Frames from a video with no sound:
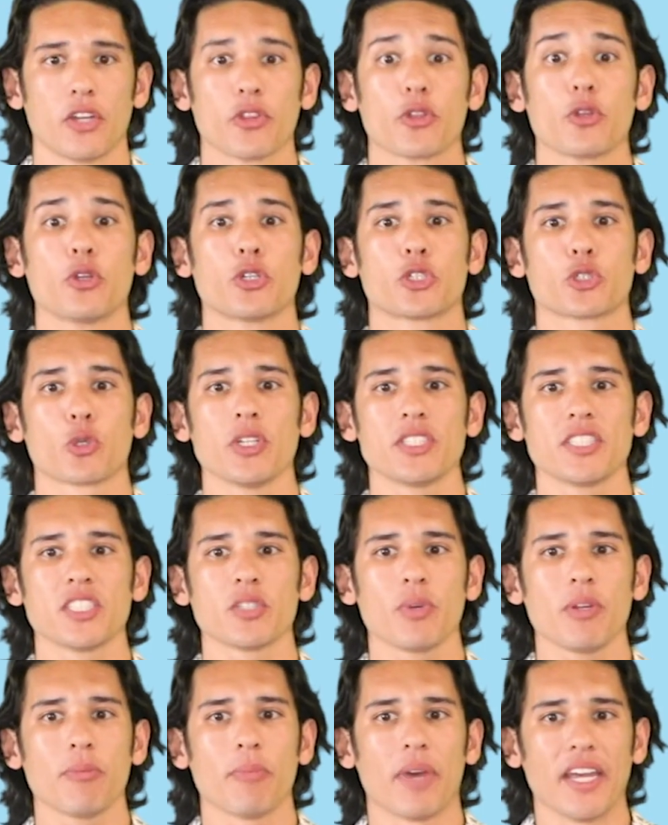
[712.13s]
Through the
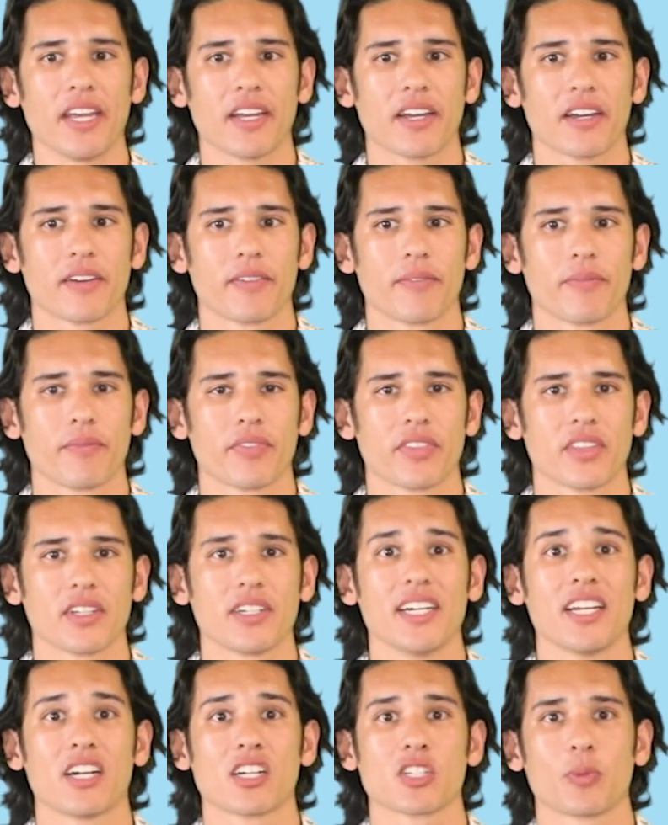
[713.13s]
choices we make, the
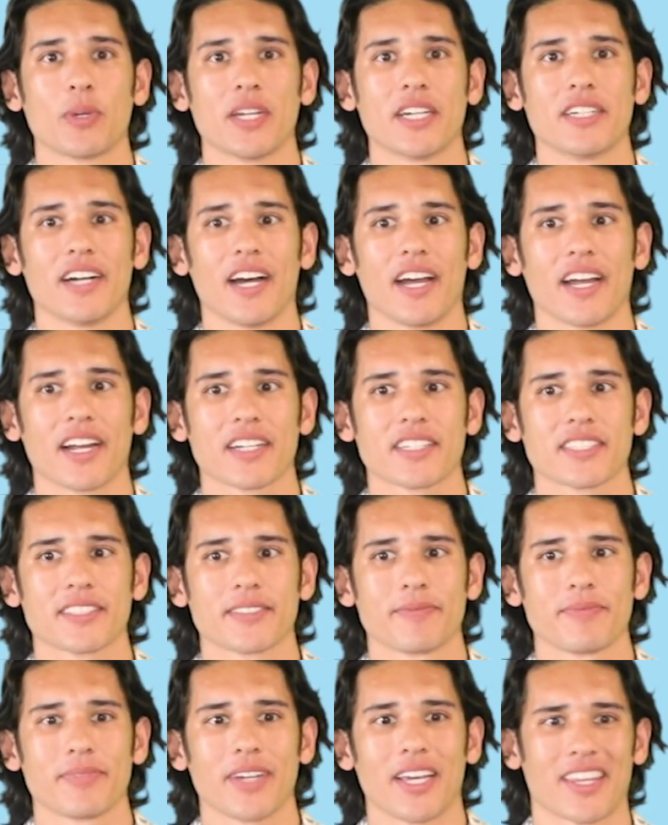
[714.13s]
leaders we elect,
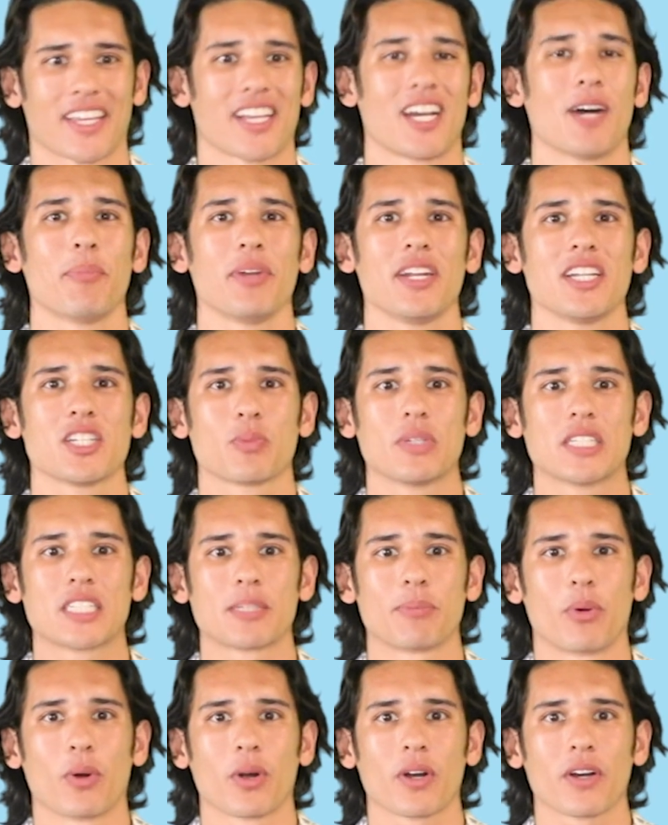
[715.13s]
and the companies we
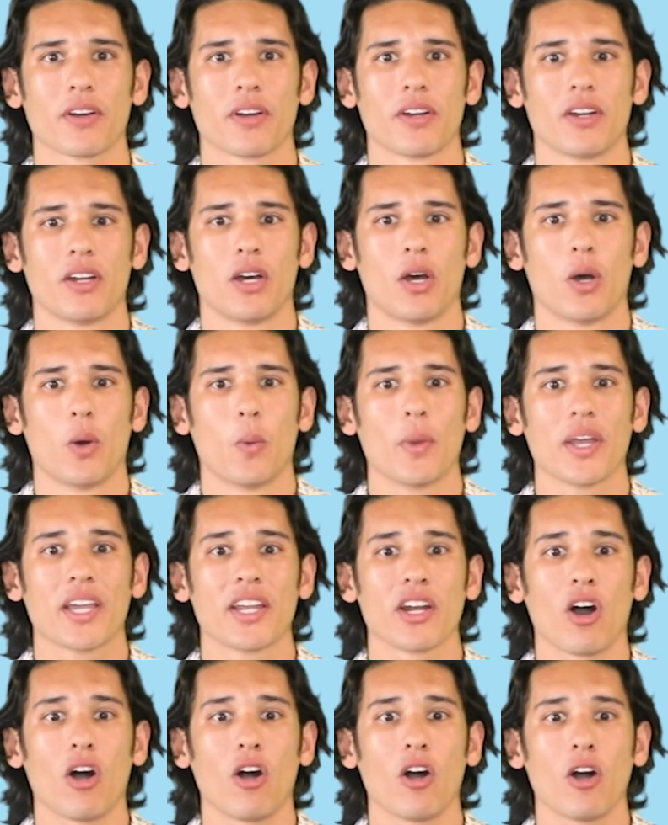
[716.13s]
support, we
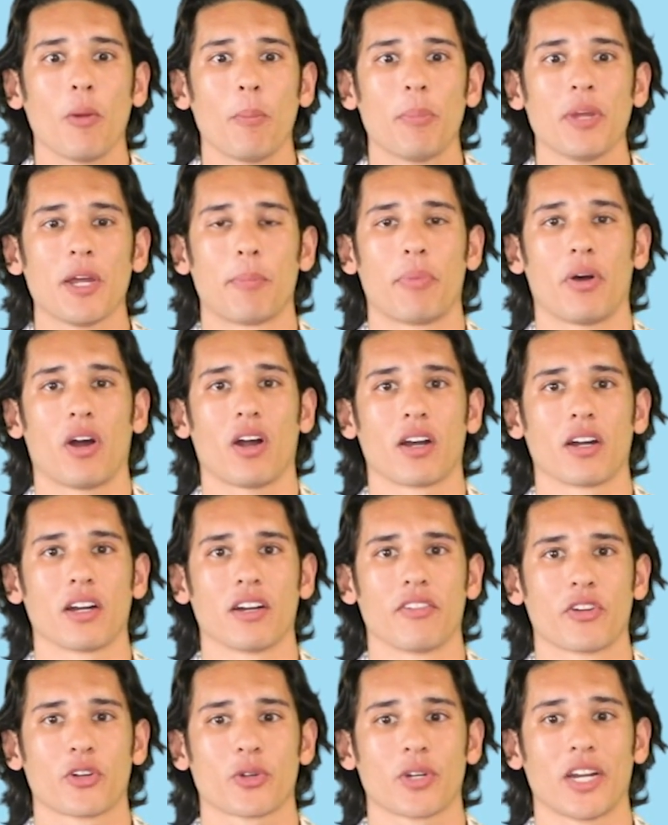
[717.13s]
can all be a
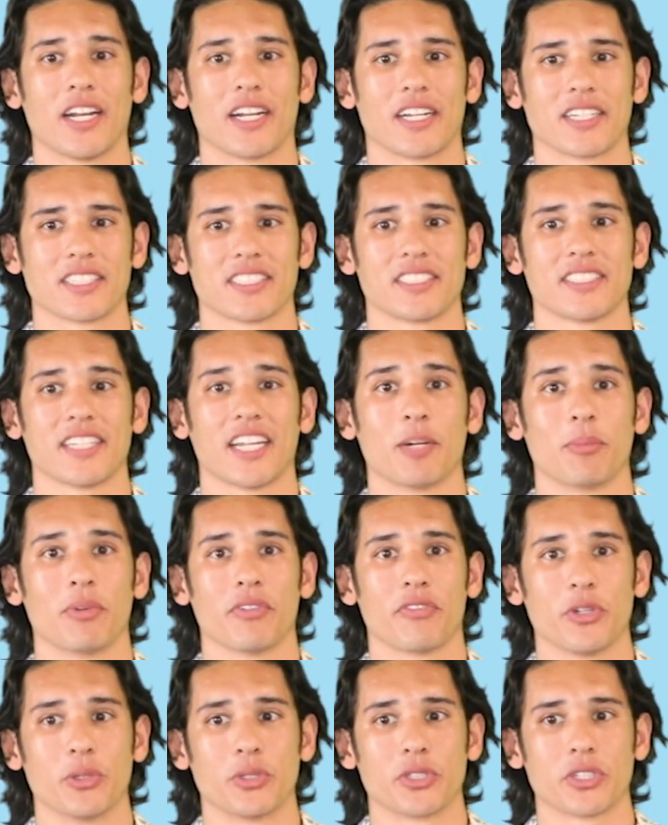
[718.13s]
part of creating a sustainable
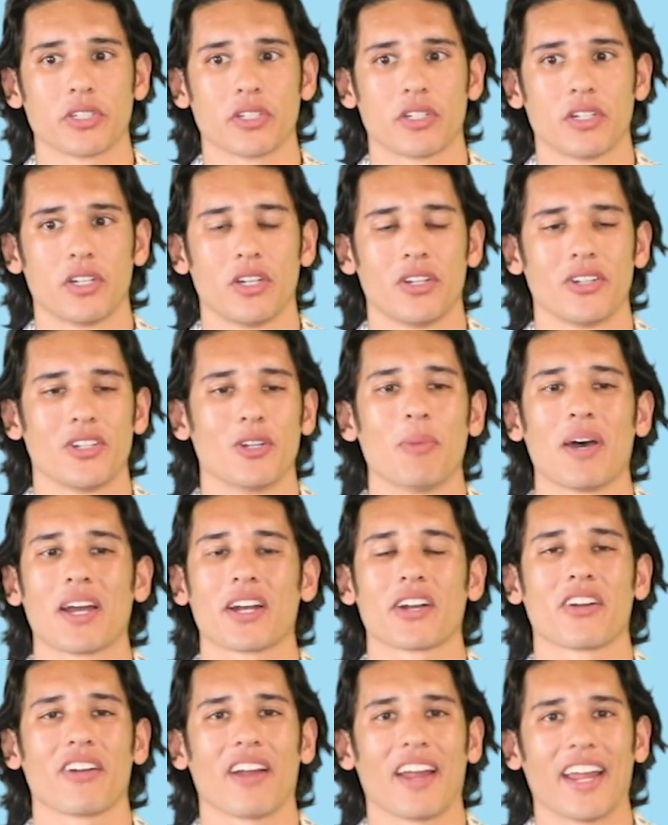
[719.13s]
future, no
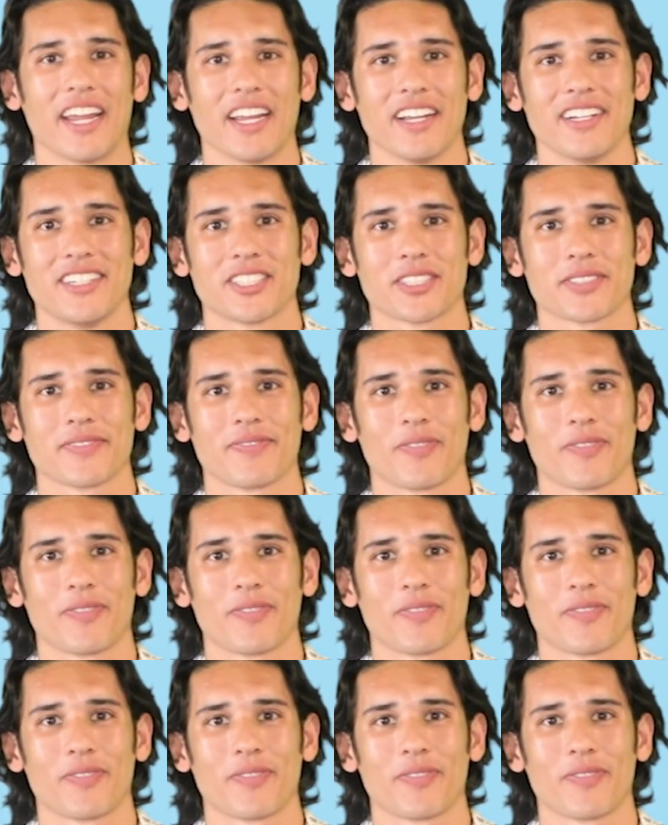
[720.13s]
matter your age